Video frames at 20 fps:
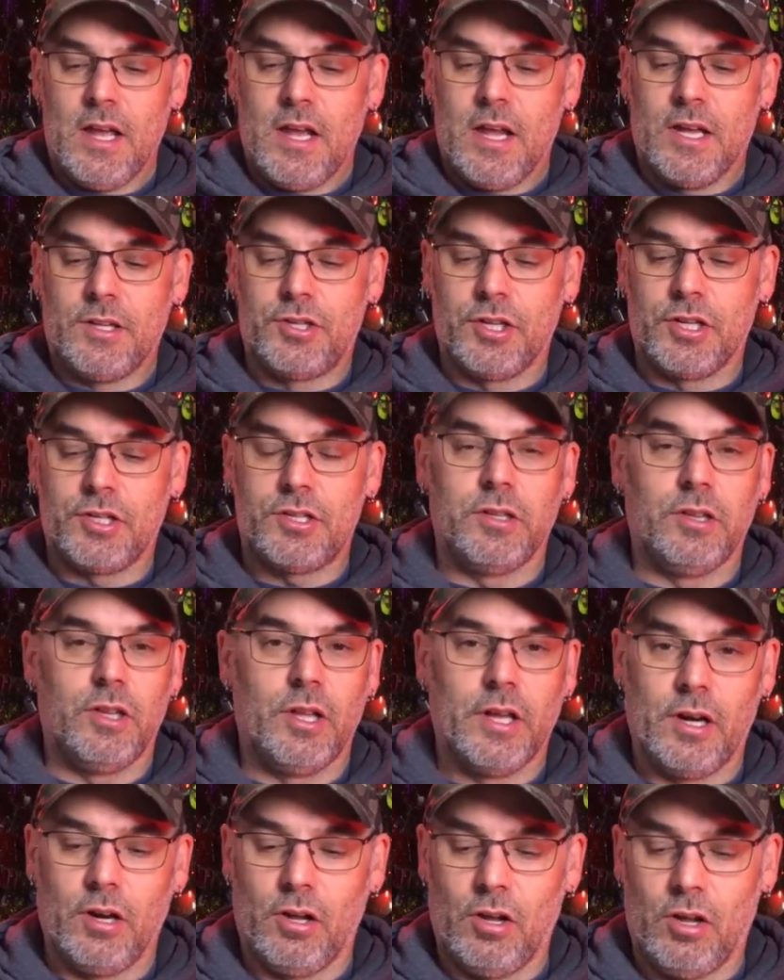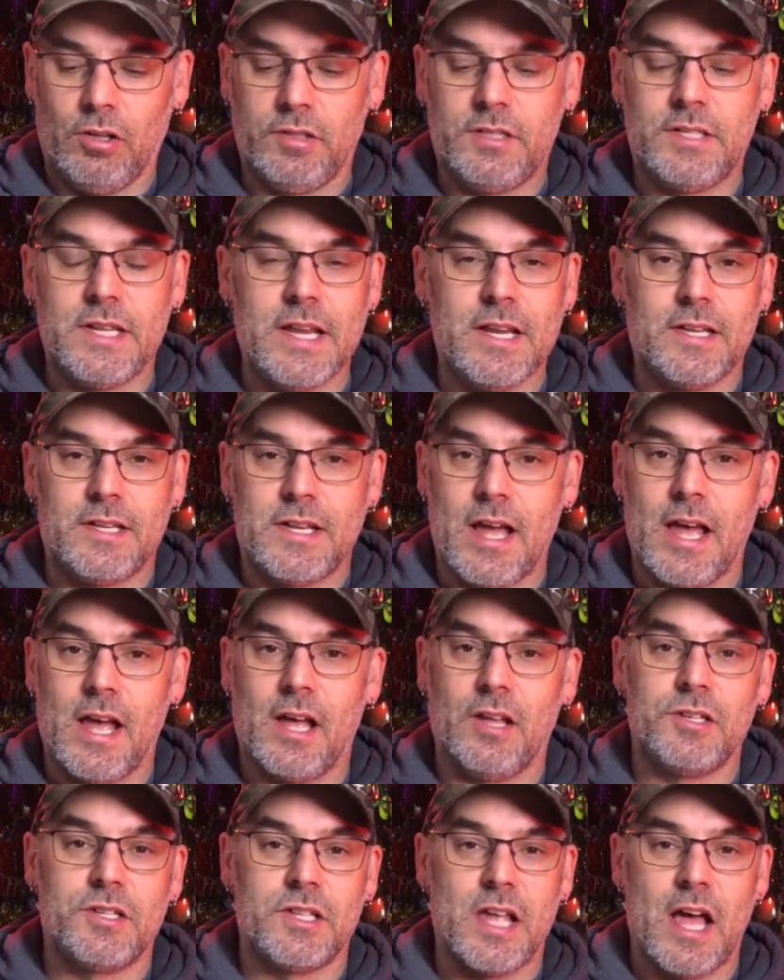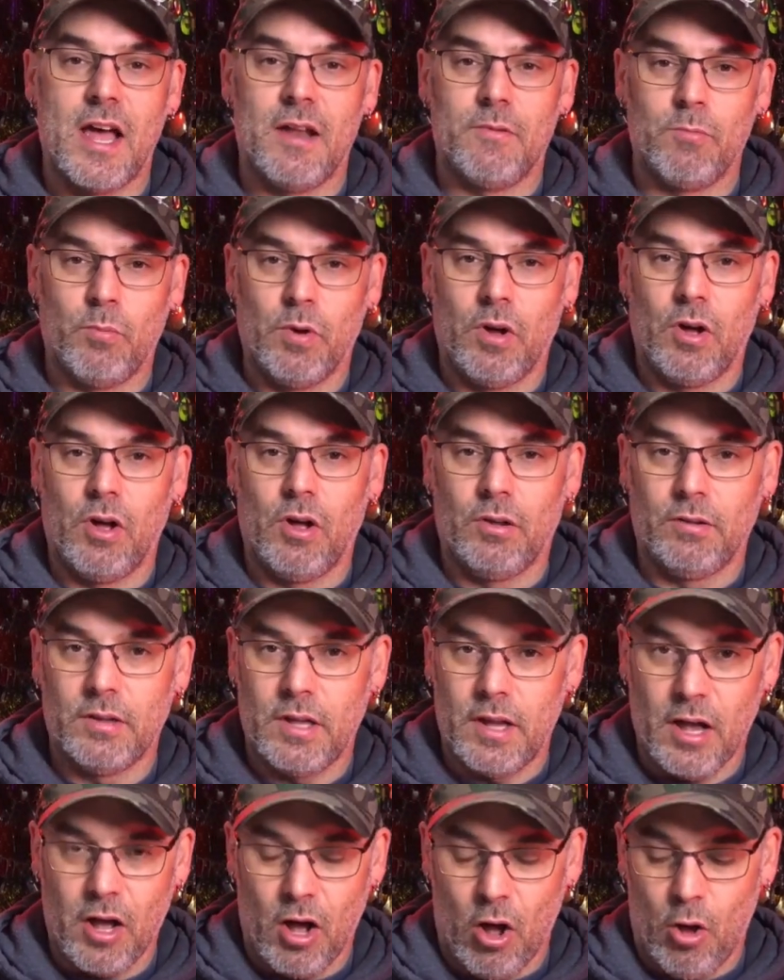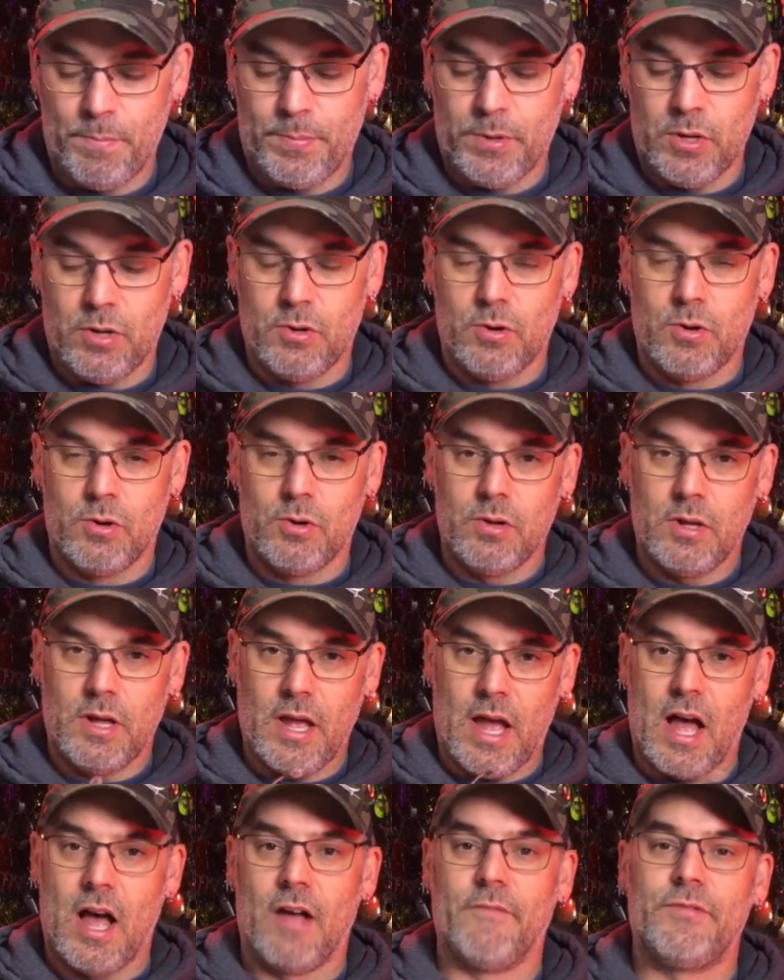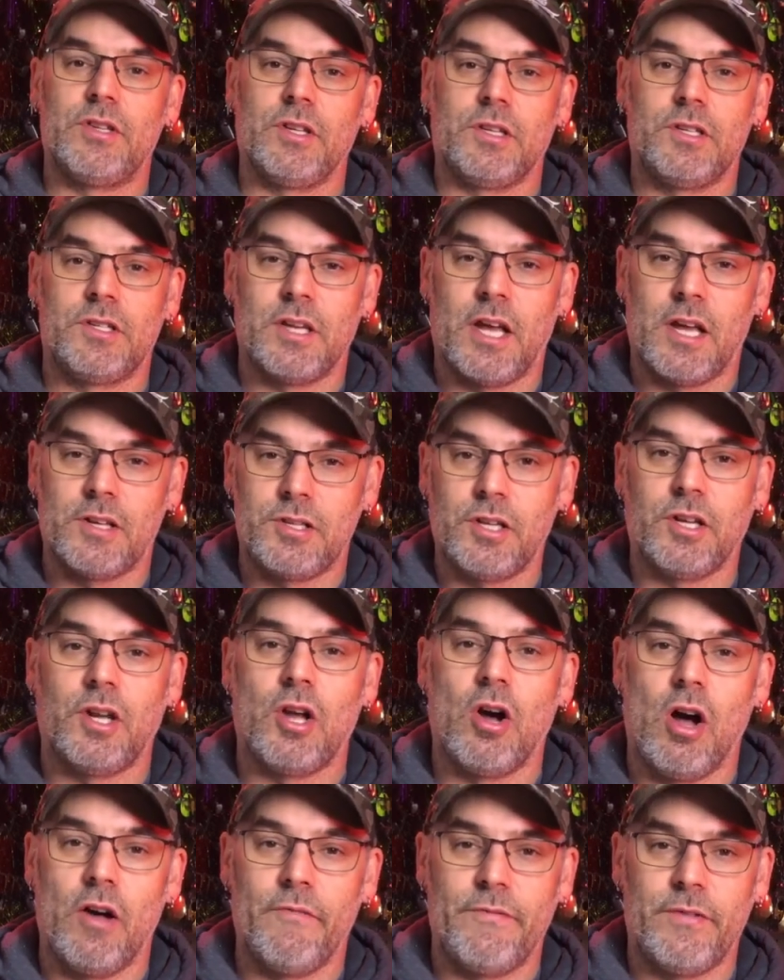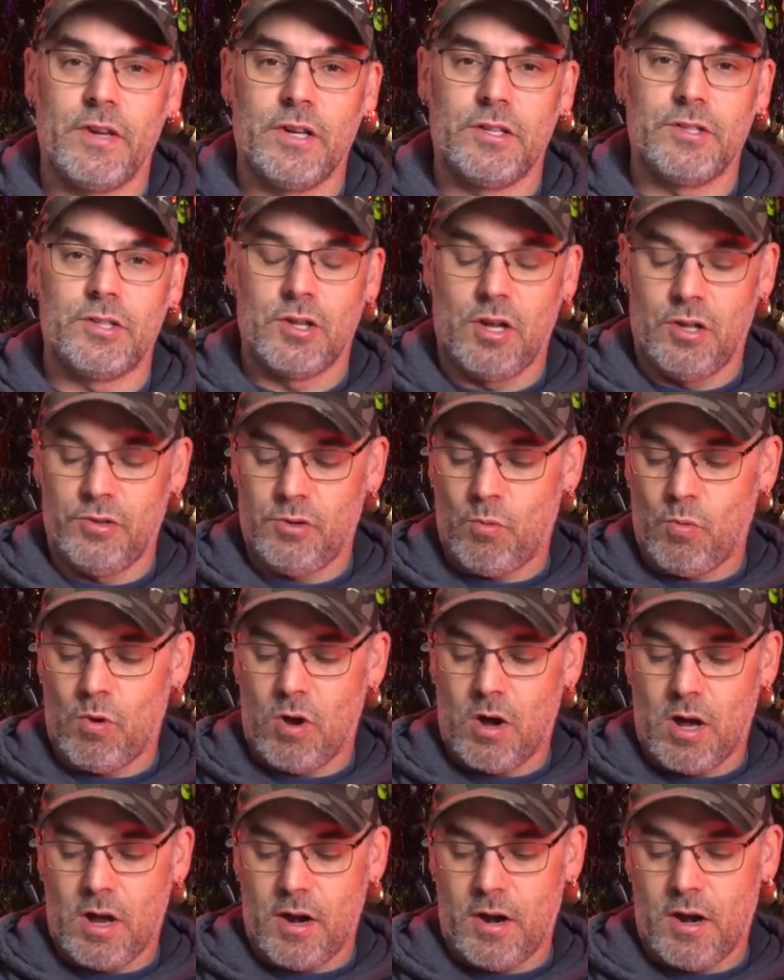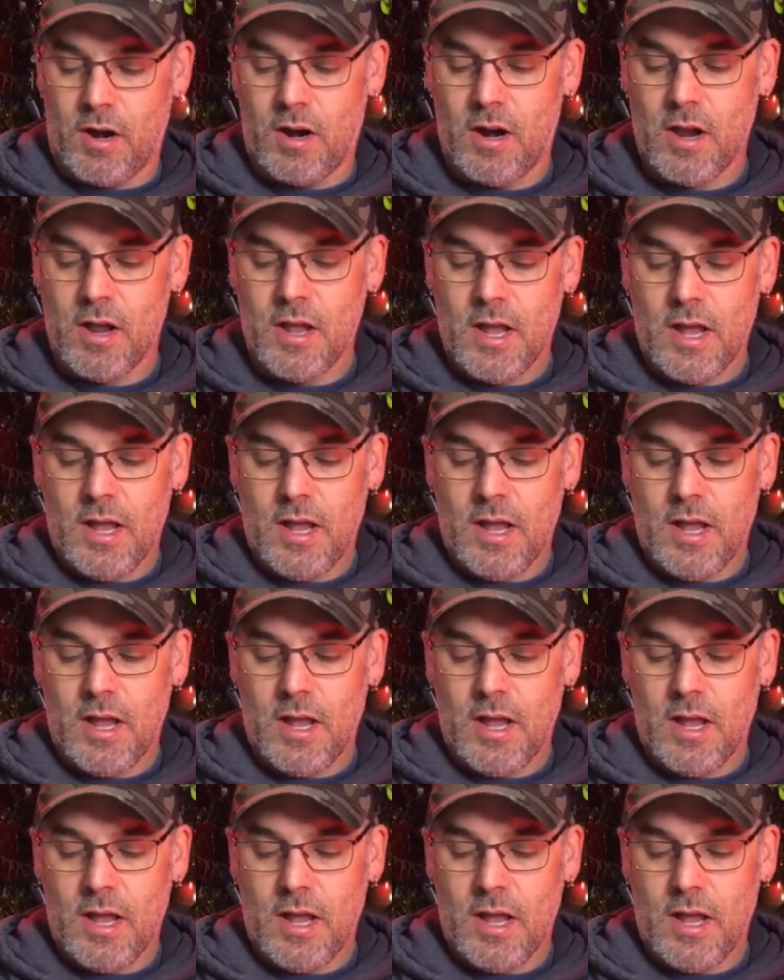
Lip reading: It's just little details that will help you have success and confidence on the water.